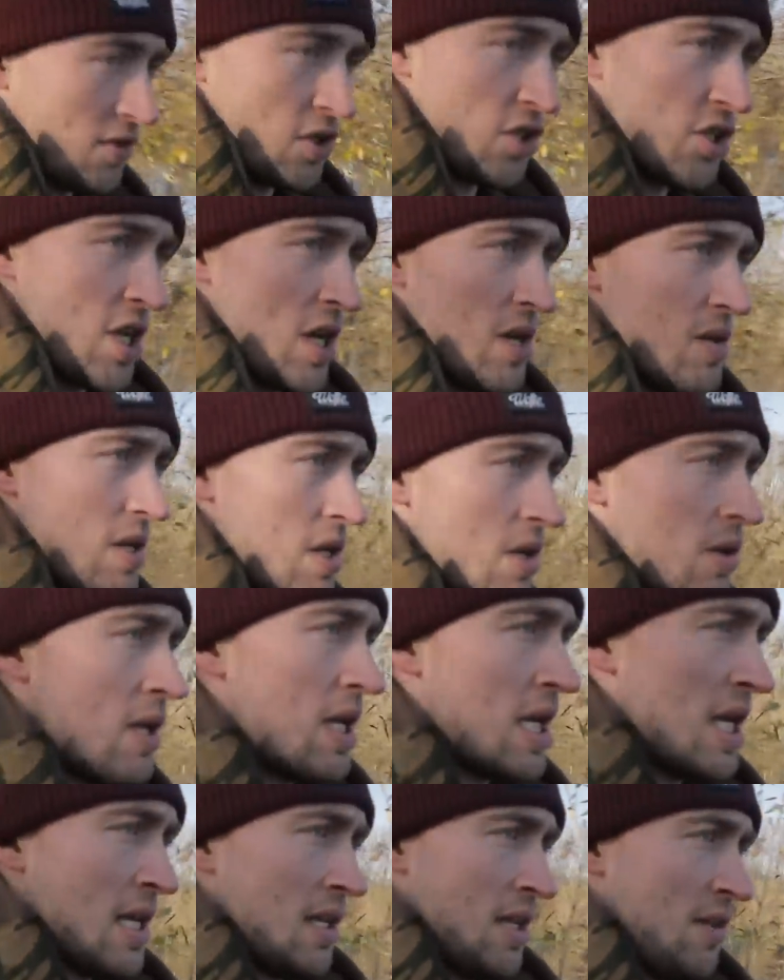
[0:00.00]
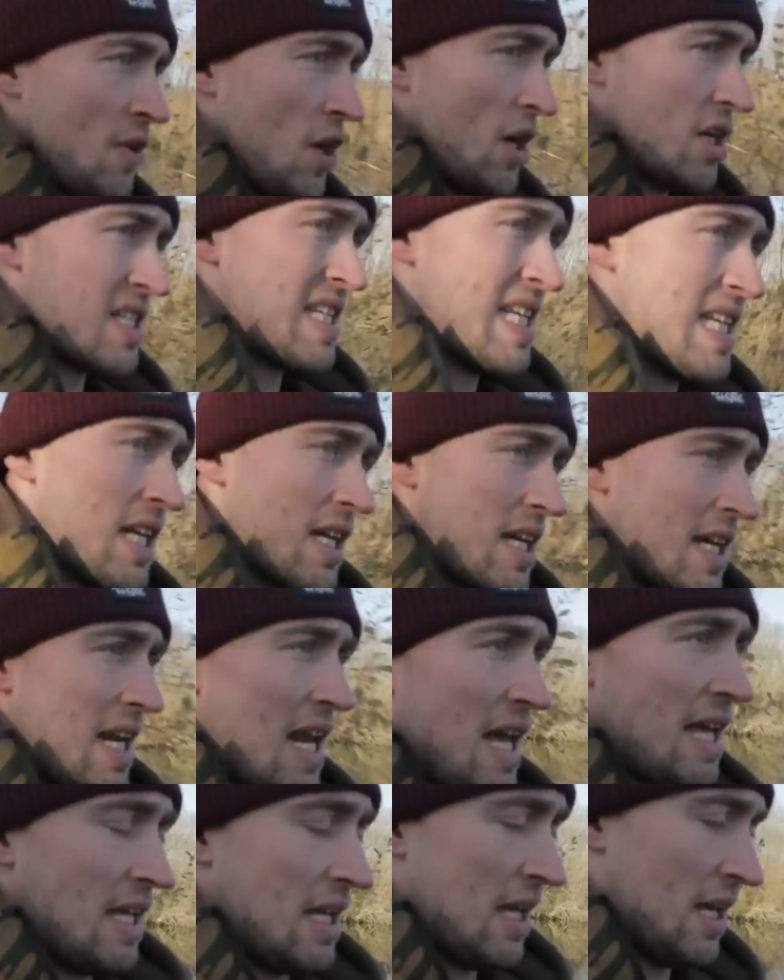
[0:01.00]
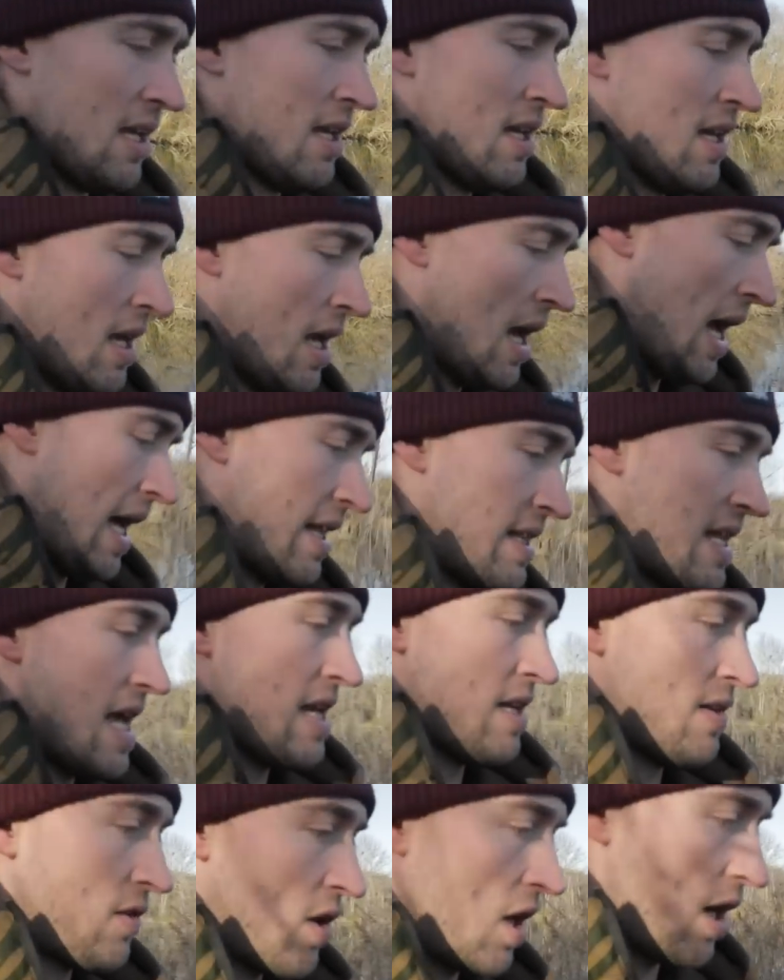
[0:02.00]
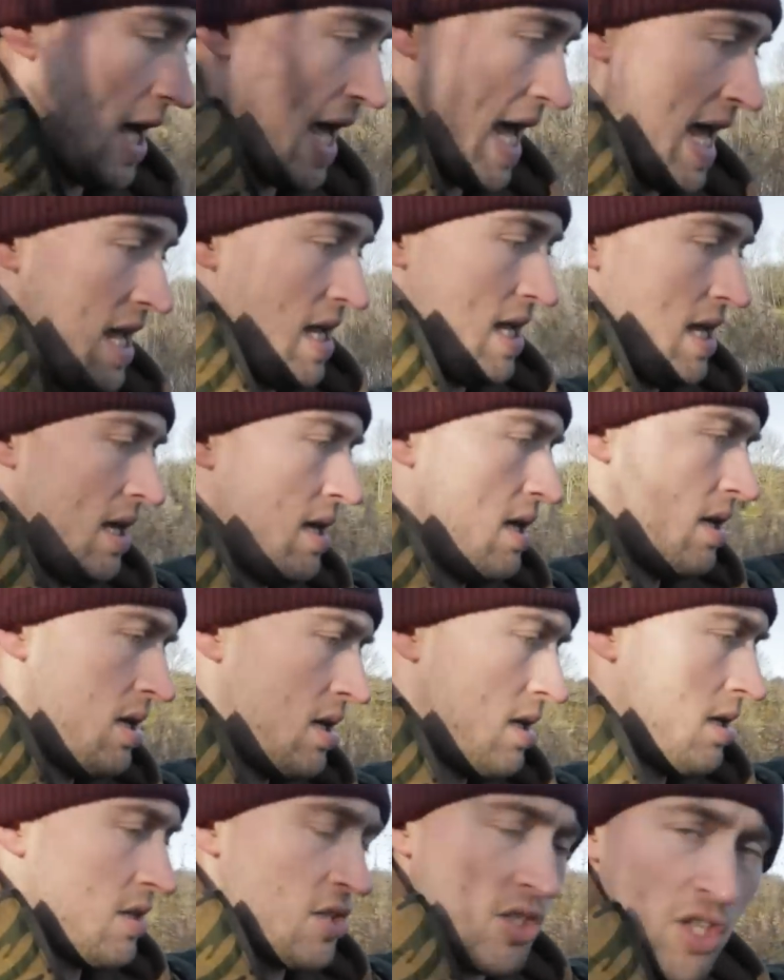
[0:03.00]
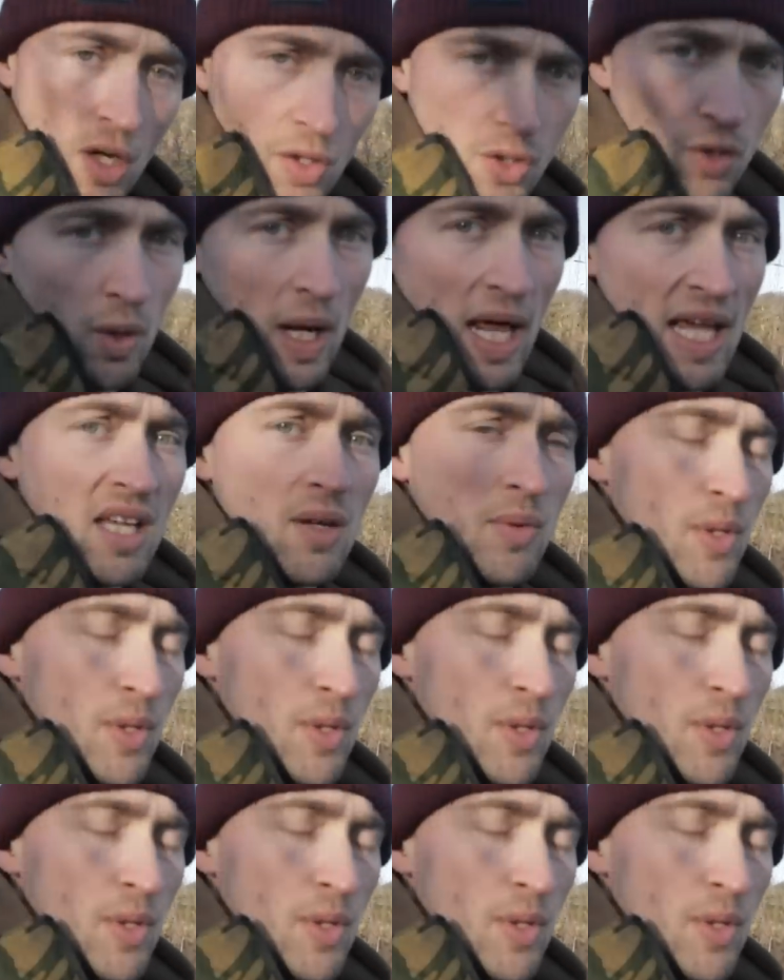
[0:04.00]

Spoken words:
I've just shown you. You've got a Syndicate Lake, and then you've got a Social Lake,